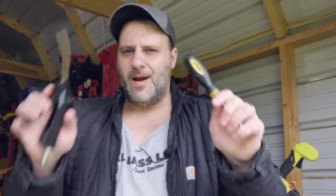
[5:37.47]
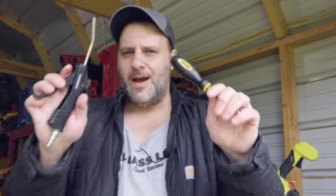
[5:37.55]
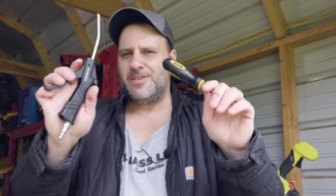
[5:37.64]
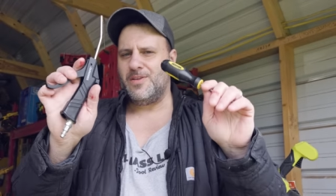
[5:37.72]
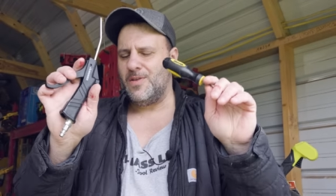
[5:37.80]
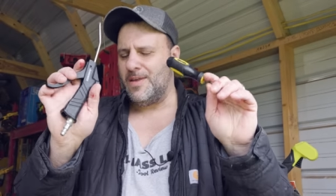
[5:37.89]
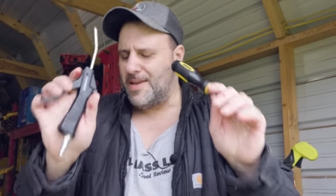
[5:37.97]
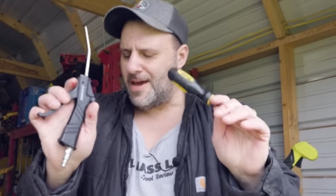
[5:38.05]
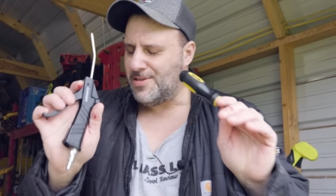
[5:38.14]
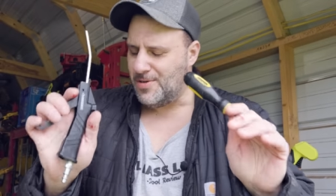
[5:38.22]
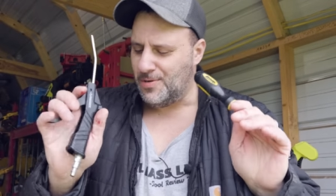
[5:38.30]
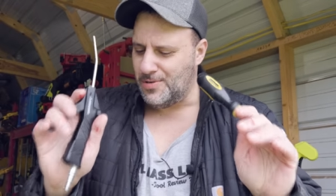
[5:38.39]
All right, so the
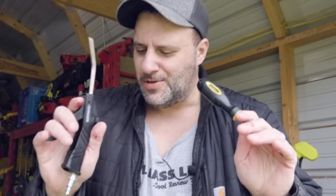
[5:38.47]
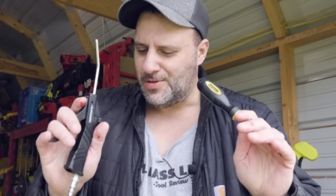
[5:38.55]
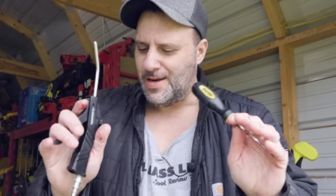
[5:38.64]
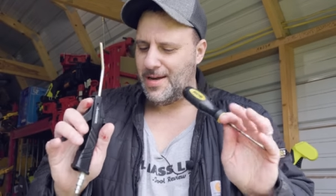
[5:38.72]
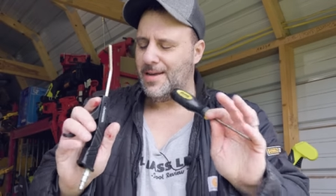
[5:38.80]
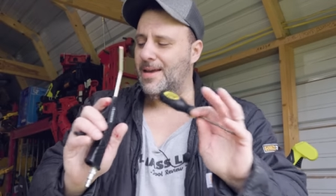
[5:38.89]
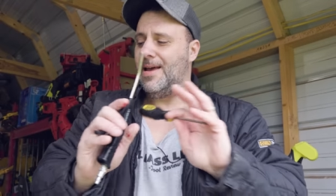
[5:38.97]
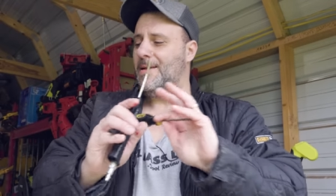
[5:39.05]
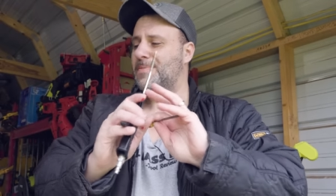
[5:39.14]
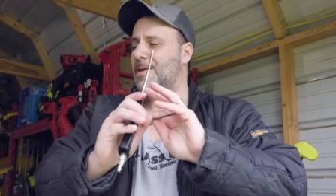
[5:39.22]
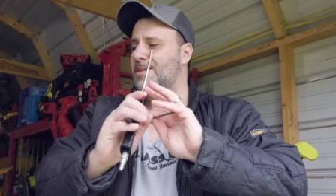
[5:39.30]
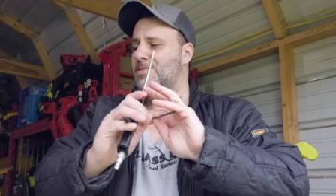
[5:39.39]
next cool trick
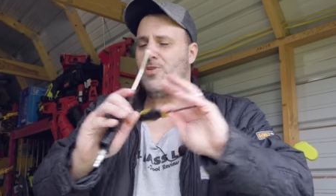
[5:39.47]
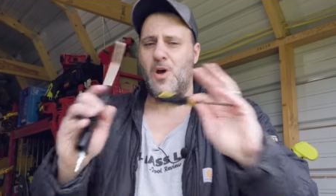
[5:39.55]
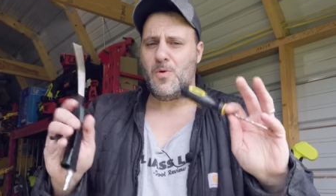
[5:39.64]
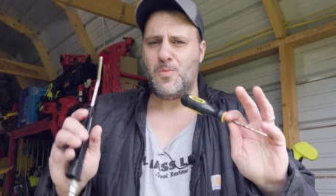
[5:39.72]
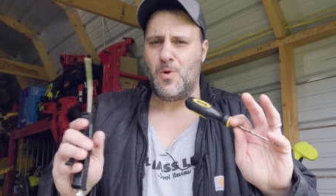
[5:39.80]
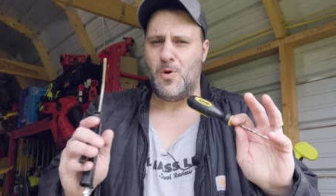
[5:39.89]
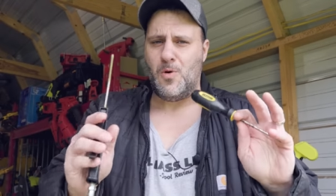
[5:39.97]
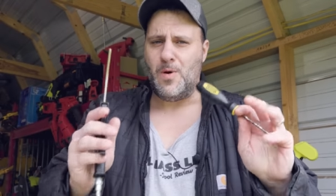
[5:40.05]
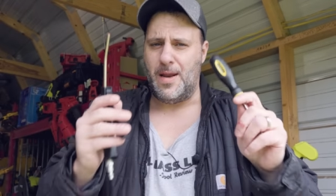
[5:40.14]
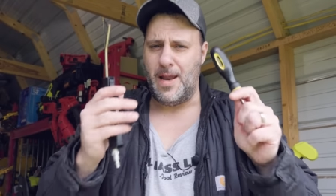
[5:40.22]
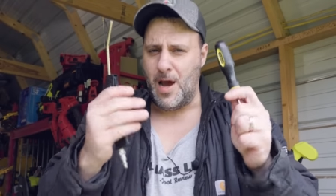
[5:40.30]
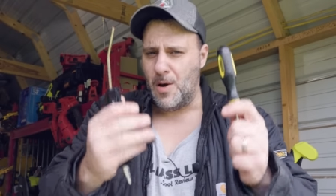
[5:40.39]
plays no role
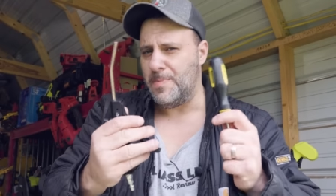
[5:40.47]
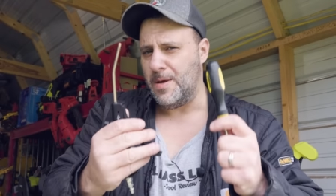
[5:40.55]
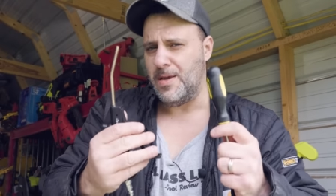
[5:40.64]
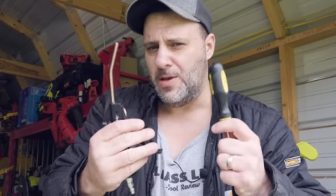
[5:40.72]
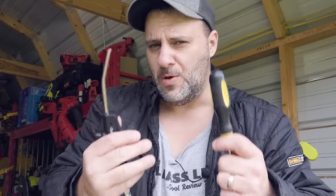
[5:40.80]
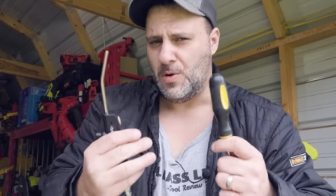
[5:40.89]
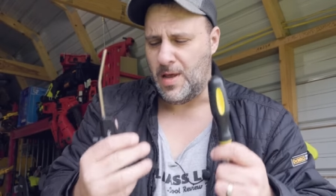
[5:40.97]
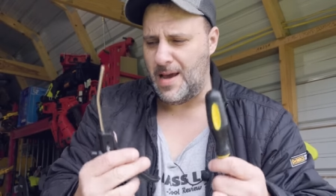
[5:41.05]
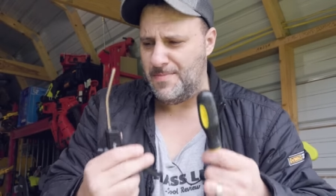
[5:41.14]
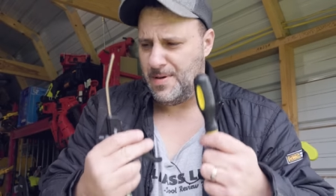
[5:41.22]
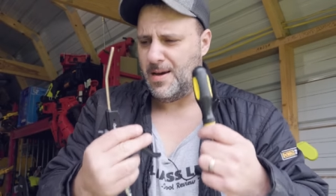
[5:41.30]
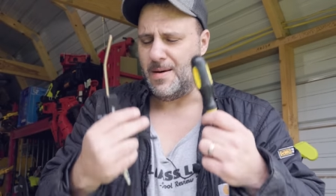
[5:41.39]
in helping your
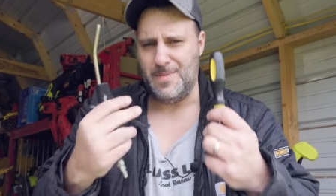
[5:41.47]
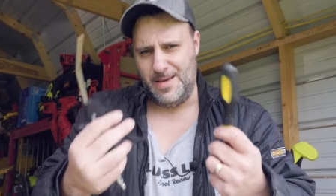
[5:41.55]
life become